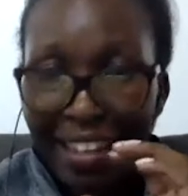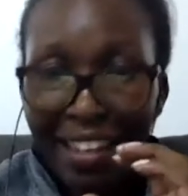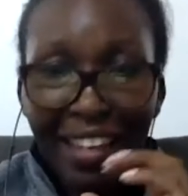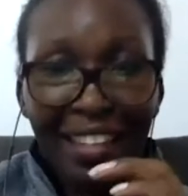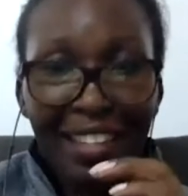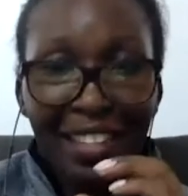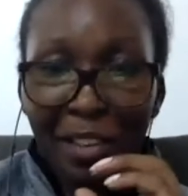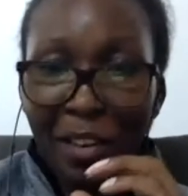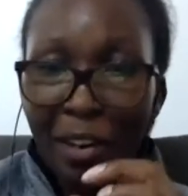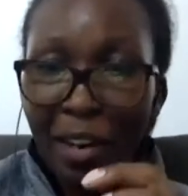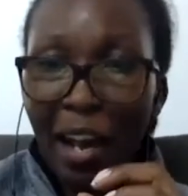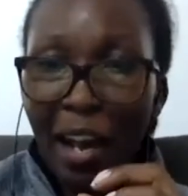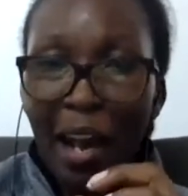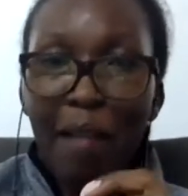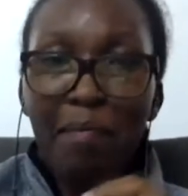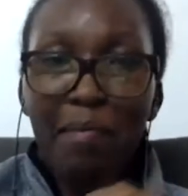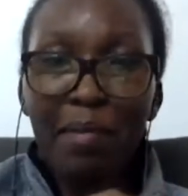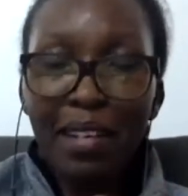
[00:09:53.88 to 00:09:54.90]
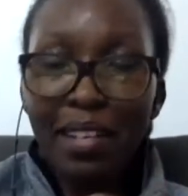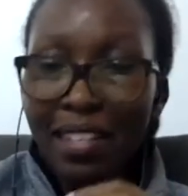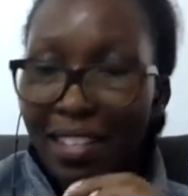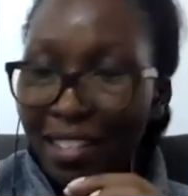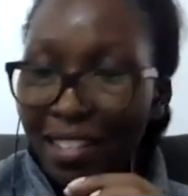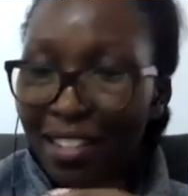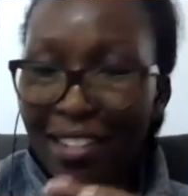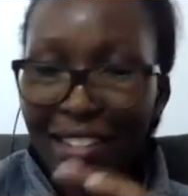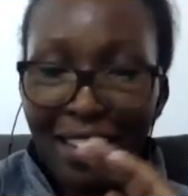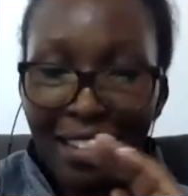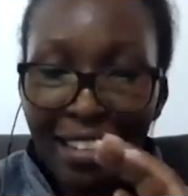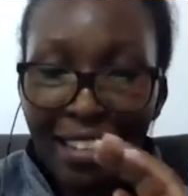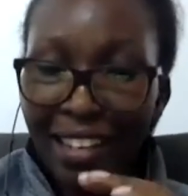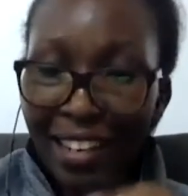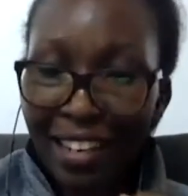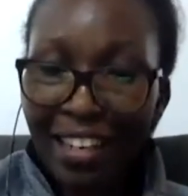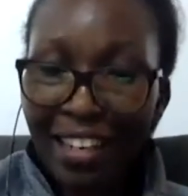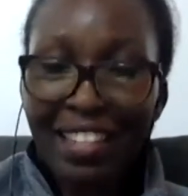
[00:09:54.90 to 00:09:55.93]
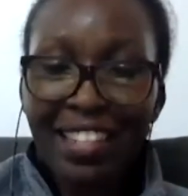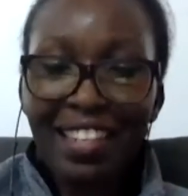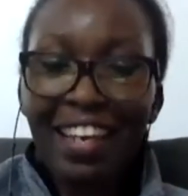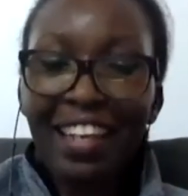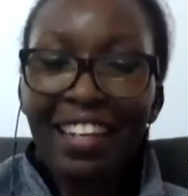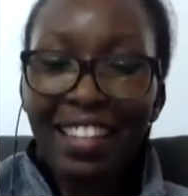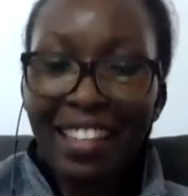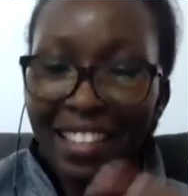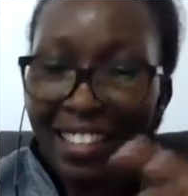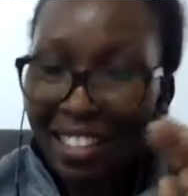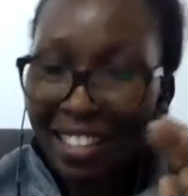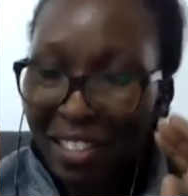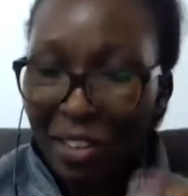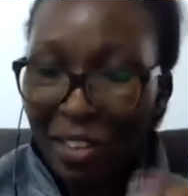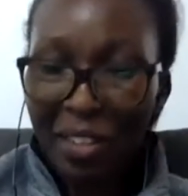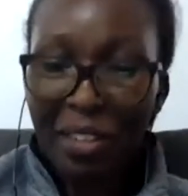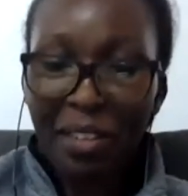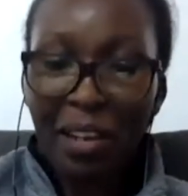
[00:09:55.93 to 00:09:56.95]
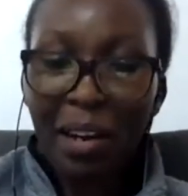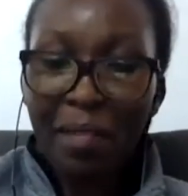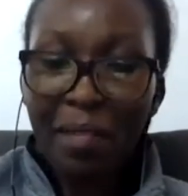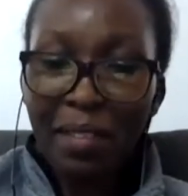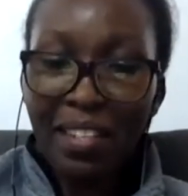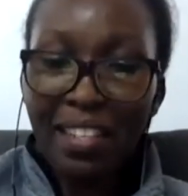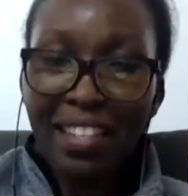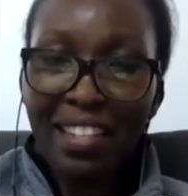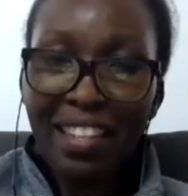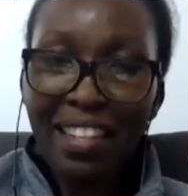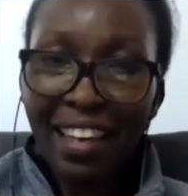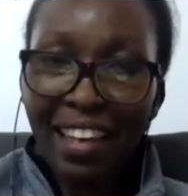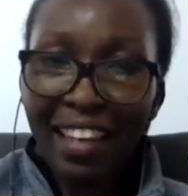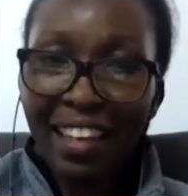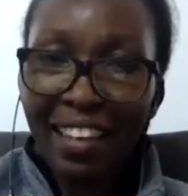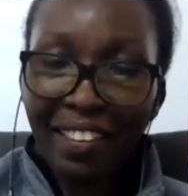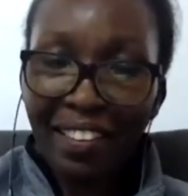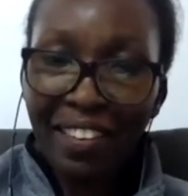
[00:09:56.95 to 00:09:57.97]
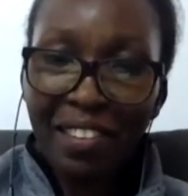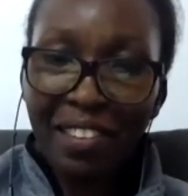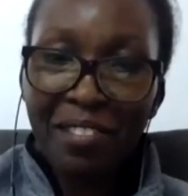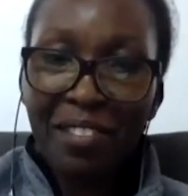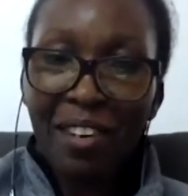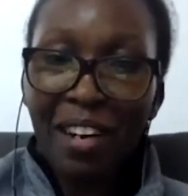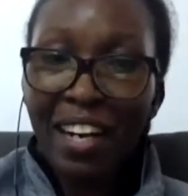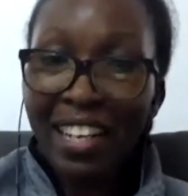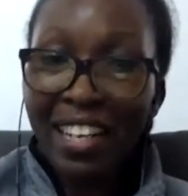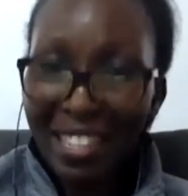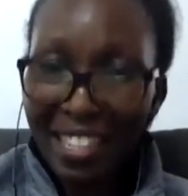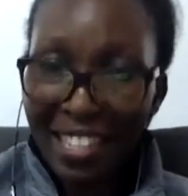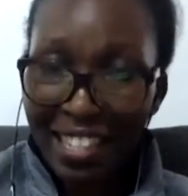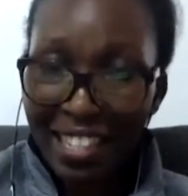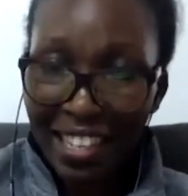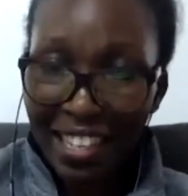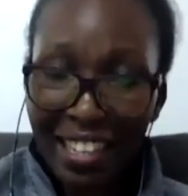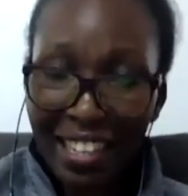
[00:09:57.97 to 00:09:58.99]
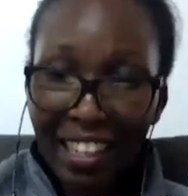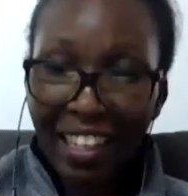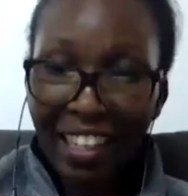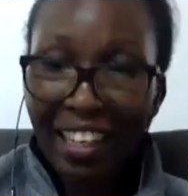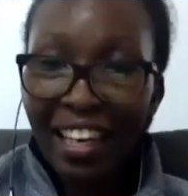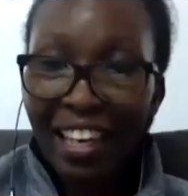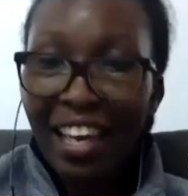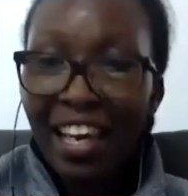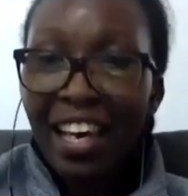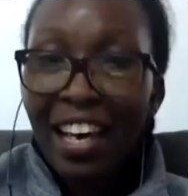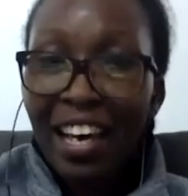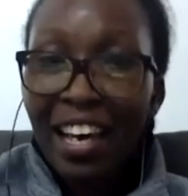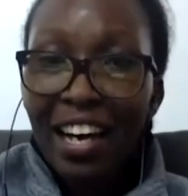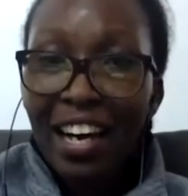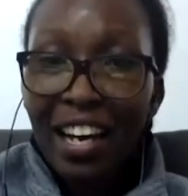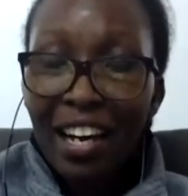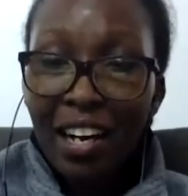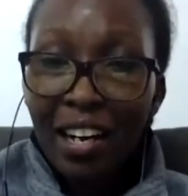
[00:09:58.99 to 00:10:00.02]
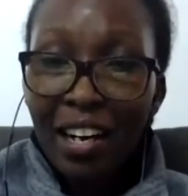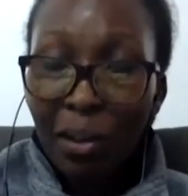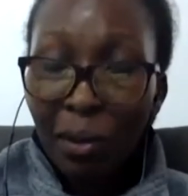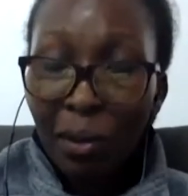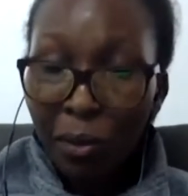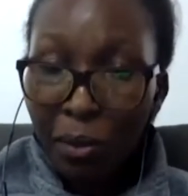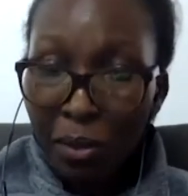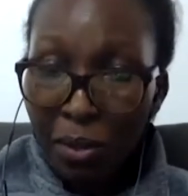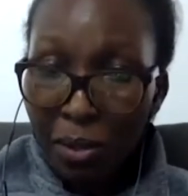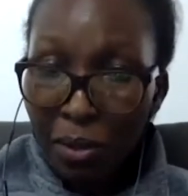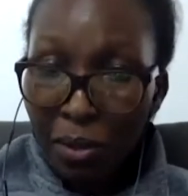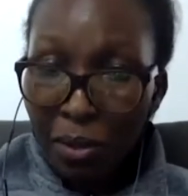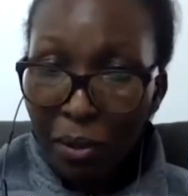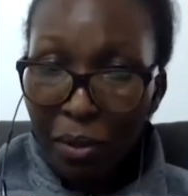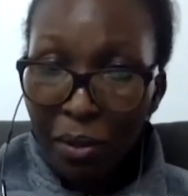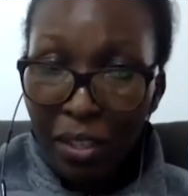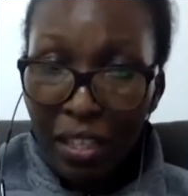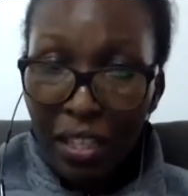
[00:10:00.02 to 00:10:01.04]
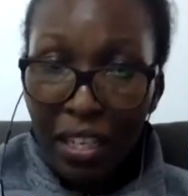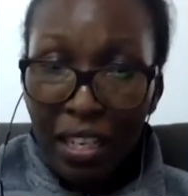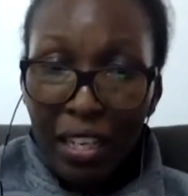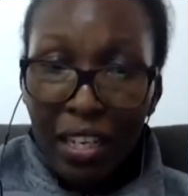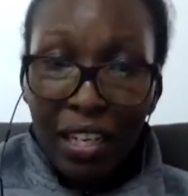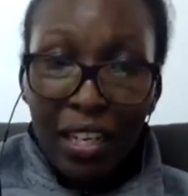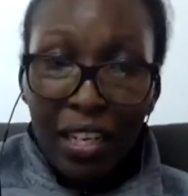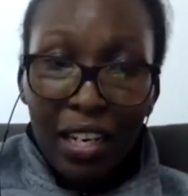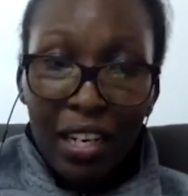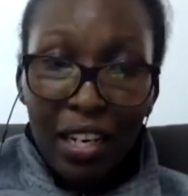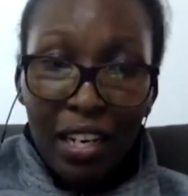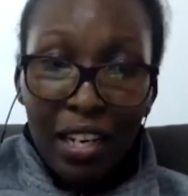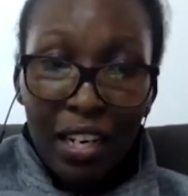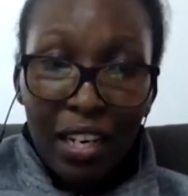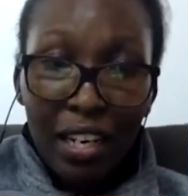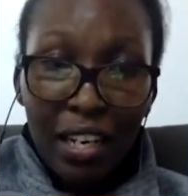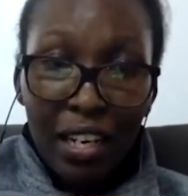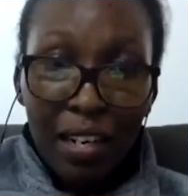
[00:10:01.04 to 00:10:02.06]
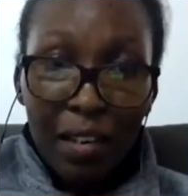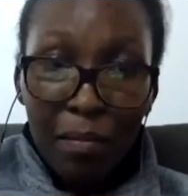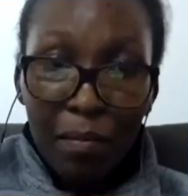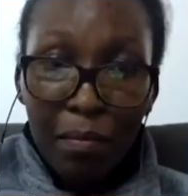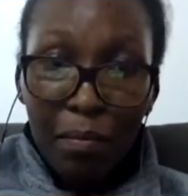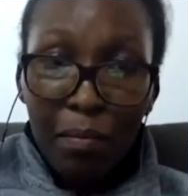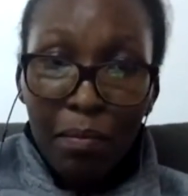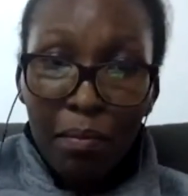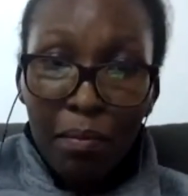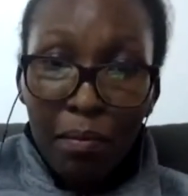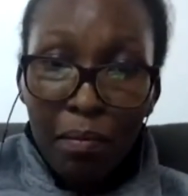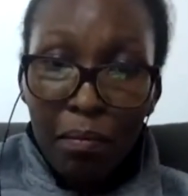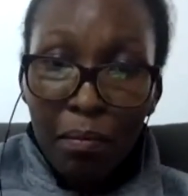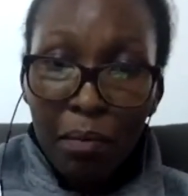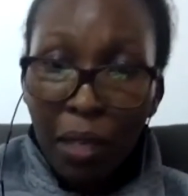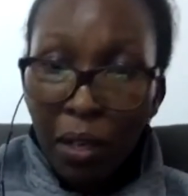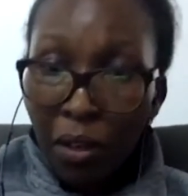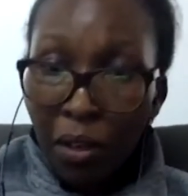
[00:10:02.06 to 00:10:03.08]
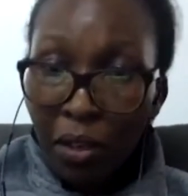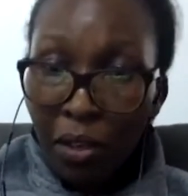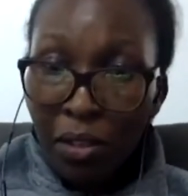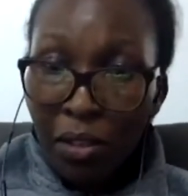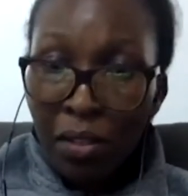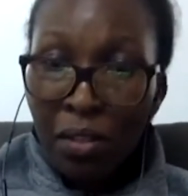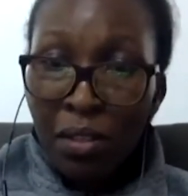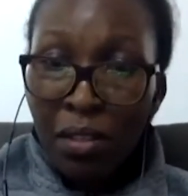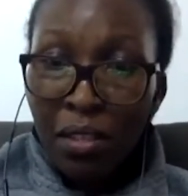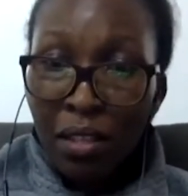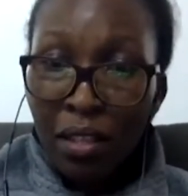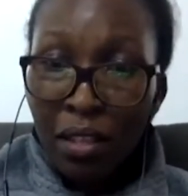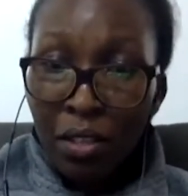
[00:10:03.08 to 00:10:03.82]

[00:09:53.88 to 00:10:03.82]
it's going to happen. Just understand that it's going to happen. So thank you for understanding. Also, because the